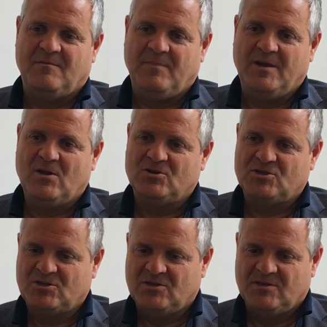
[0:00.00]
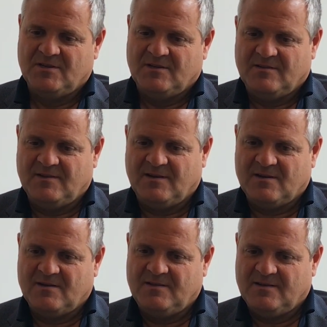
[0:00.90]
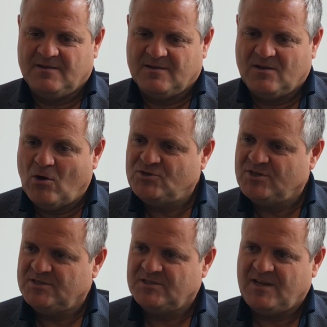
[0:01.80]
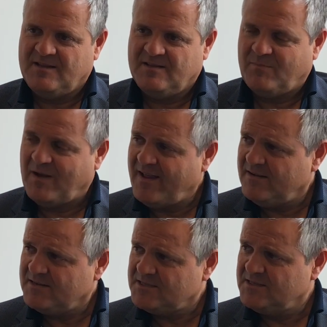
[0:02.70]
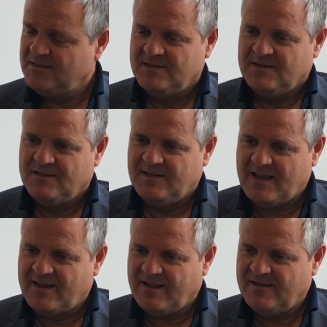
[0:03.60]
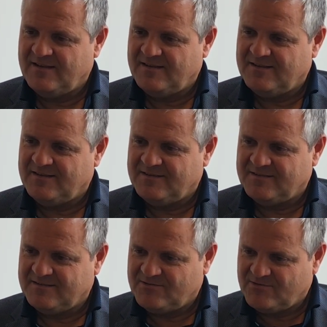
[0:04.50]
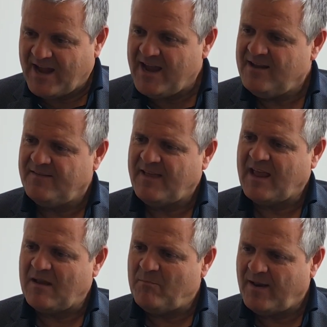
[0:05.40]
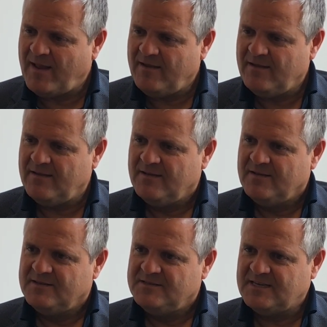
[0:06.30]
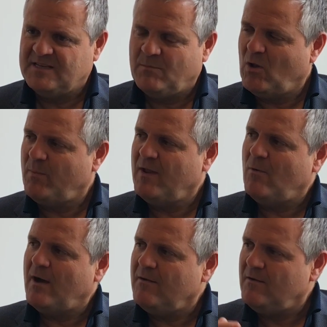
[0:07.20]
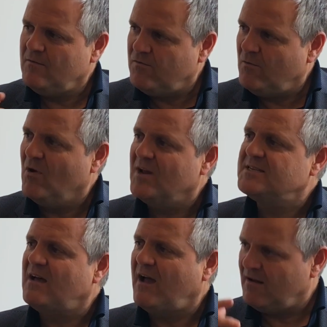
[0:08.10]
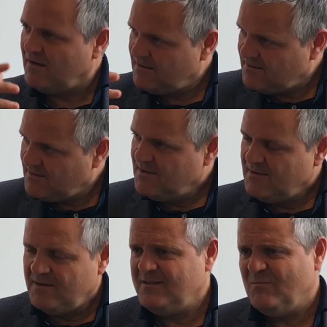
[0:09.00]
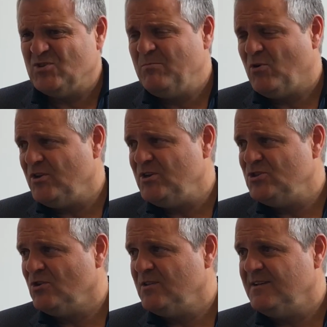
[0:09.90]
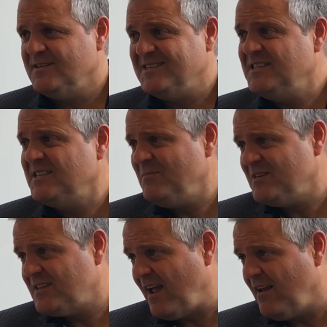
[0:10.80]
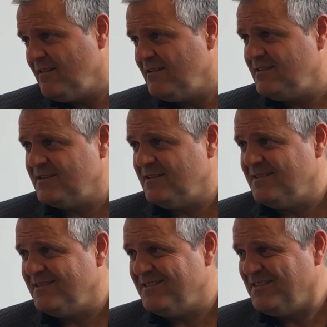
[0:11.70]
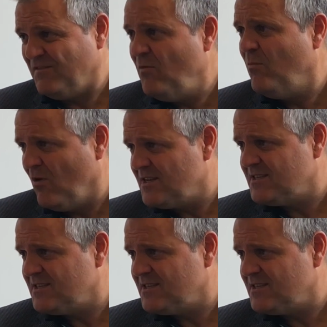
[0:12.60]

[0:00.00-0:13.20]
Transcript: Because the coaches and the players, they can train and they can play just developing one football style. The most important is not the system style, is the football